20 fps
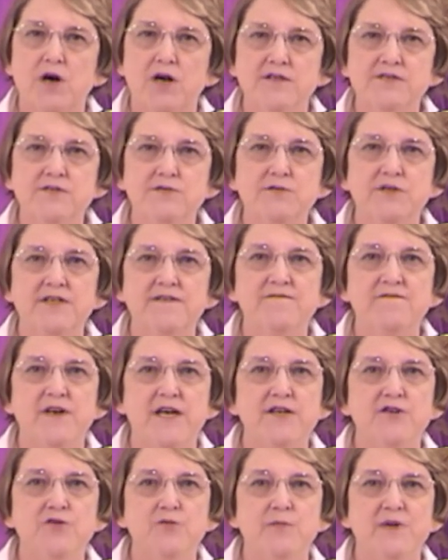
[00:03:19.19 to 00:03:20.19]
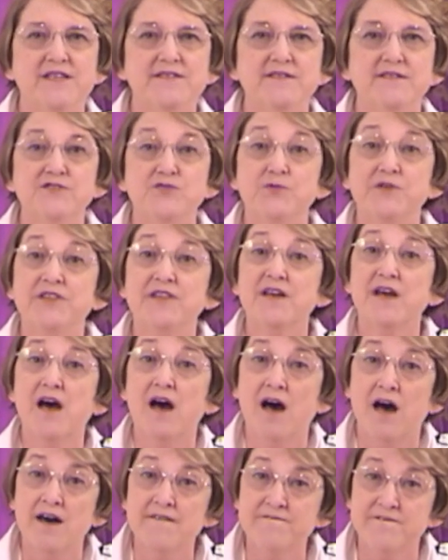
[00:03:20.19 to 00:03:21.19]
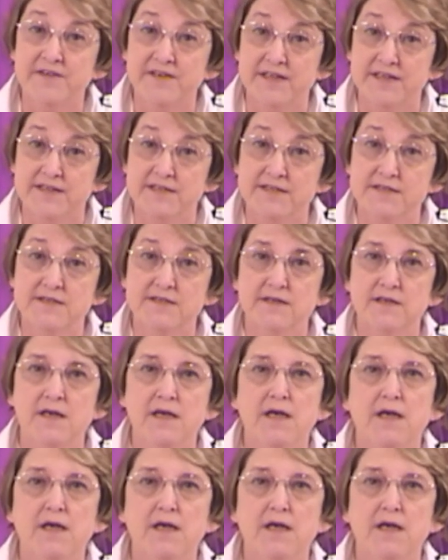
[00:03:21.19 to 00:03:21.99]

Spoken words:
also convey your message with confidence,